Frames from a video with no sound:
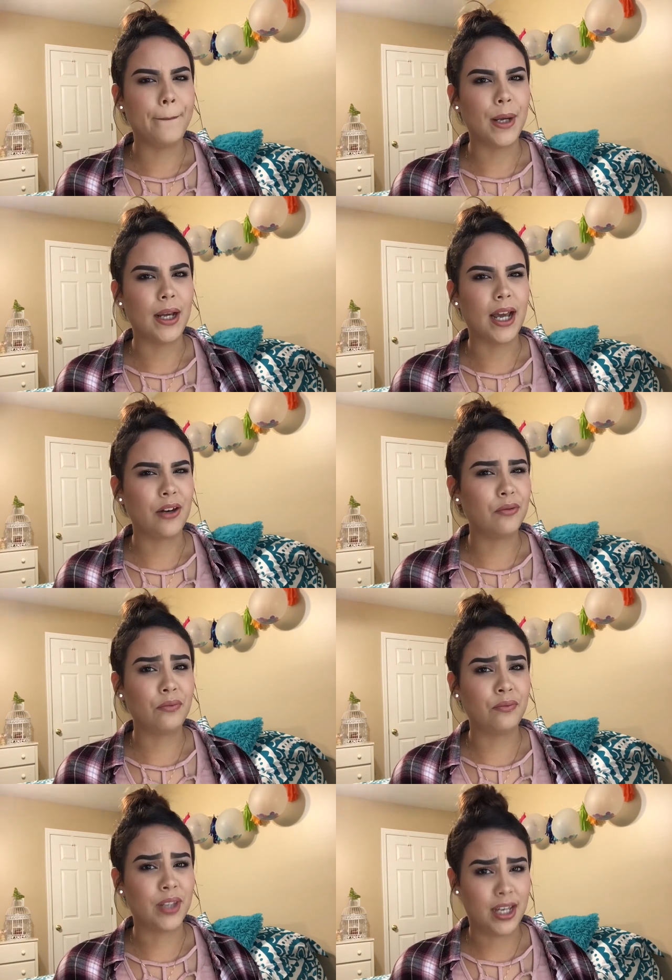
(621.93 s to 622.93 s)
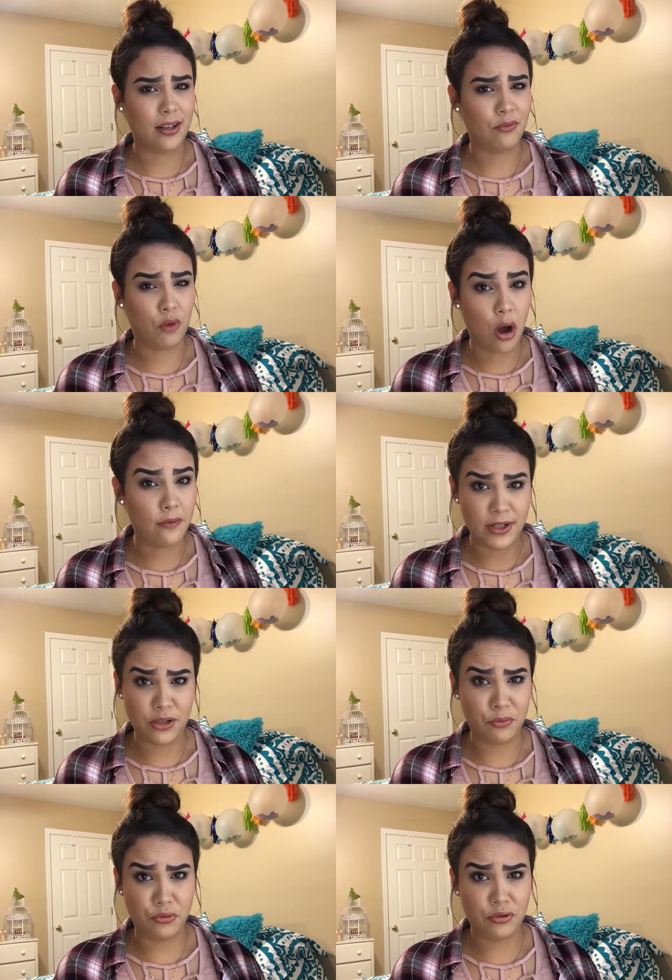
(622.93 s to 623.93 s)
but I don't like raw
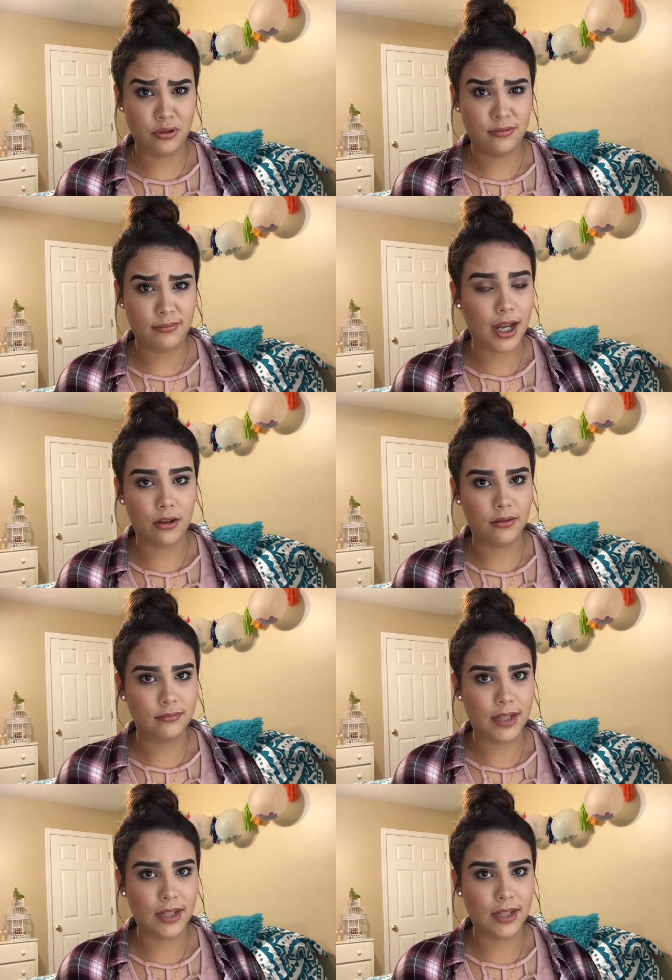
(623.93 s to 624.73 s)
vegetables at all.